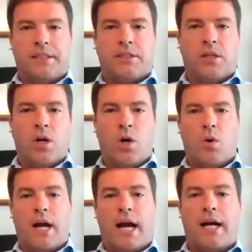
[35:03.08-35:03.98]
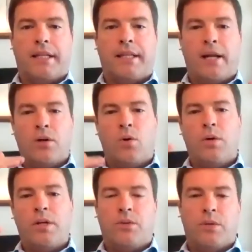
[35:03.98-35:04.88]
And so they're
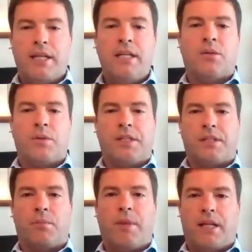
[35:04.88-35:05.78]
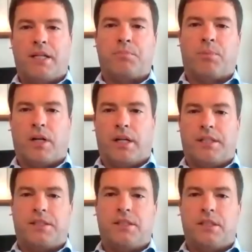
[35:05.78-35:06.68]
going to increase their maintenance
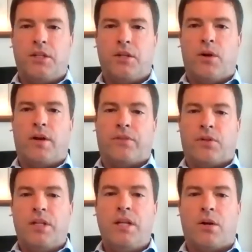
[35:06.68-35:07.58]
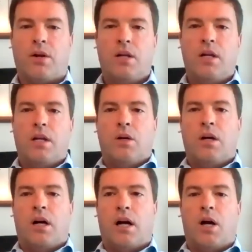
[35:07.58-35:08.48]
price year after year
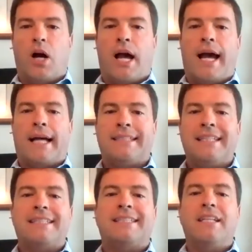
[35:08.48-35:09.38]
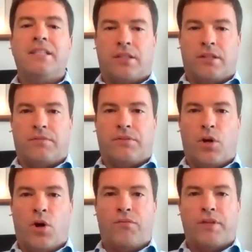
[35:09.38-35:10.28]
as an incentive
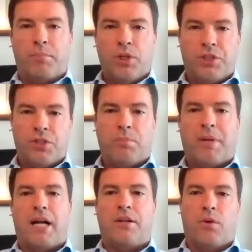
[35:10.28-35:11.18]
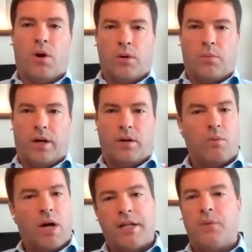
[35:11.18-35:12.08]
to hopefully push you to buy new hardware.
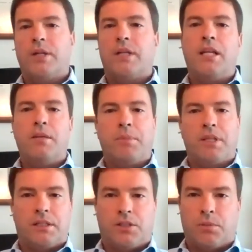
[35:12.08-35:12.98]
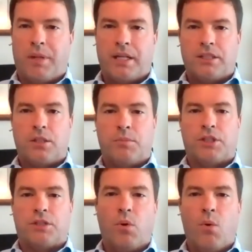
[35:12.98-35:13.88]
Why do you want to keep this? You're paying so
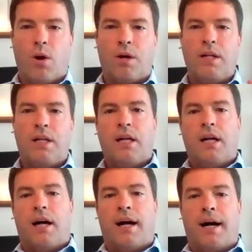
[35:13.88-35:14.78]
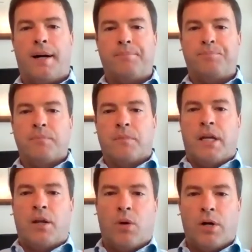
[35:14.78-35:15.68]
much more.
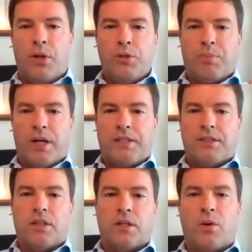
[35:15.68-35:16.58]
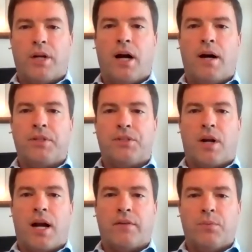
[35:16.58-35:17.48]
And while those prices are going up to
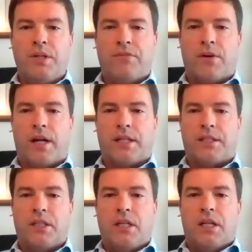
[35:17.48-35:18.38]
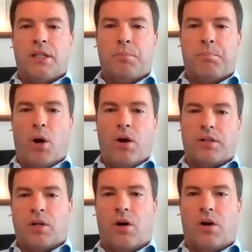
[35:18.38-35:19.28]
drive a refresh, the
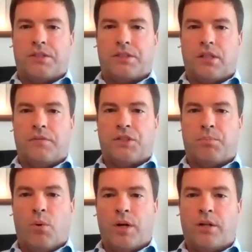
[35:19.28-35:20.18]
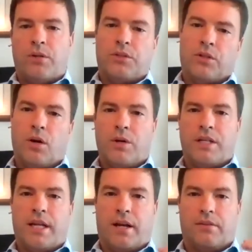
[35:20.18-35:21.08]
part cost of supporting those are
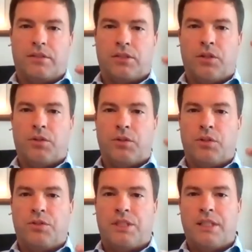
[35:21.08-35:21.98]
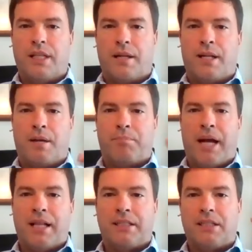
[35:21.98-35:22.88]
going down. So you see that
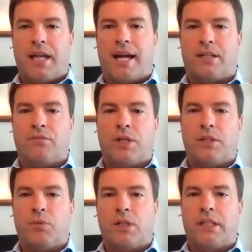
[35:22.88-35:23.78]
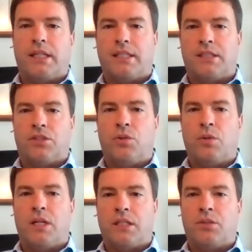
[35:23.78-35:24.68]
balancing act of when it really gets
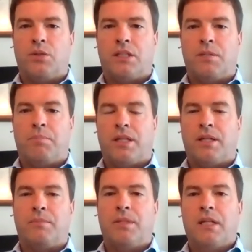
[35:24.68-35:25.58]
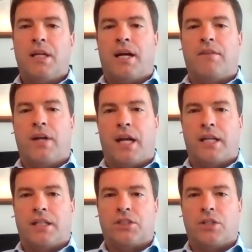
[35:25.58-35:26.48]
to a TPM
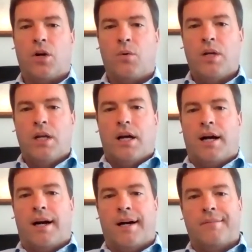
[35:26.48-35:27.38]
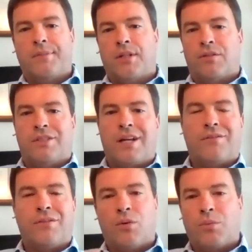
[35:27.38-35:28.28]
advantage. So right
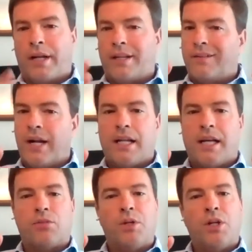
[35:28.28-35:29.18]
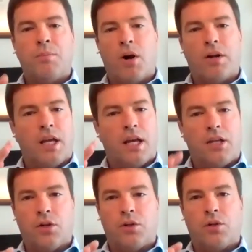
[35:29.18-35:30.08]
at that 3-year mark, yeah,
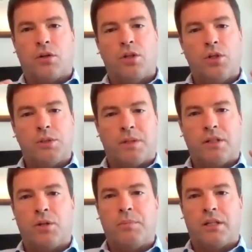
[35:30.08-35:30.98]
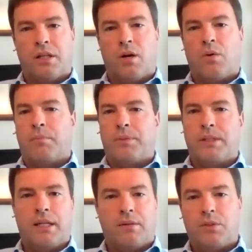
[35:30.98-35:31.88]
you're close, but a little bit lower.
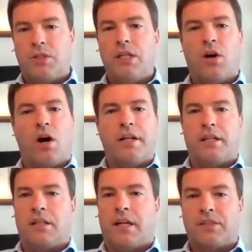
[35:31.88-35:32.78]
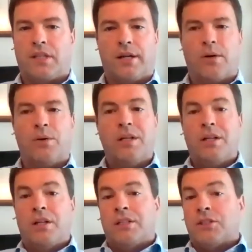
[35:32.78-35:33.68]
But yeah, when you get on in the life cycle,
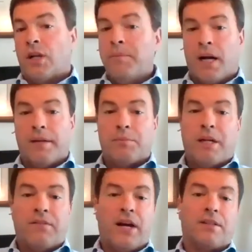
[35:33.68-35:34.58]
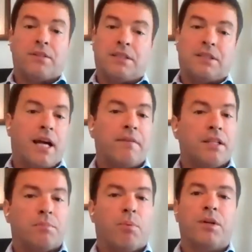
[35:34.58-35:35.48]
sometimes manufacturers will say, I'm
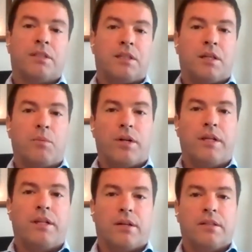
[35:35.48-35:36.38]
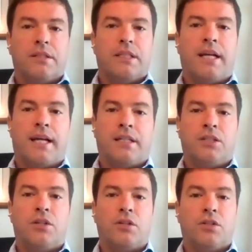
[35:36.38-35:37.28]
not supporting this anymore either. And
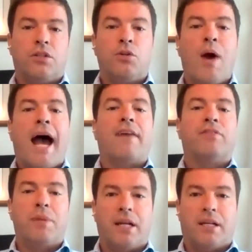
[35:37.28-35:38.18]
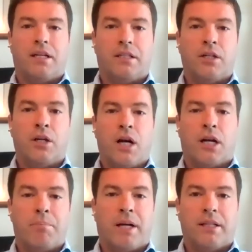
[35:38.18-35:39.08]
you have to make a
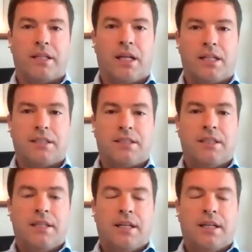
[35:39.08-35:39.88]
compelling case.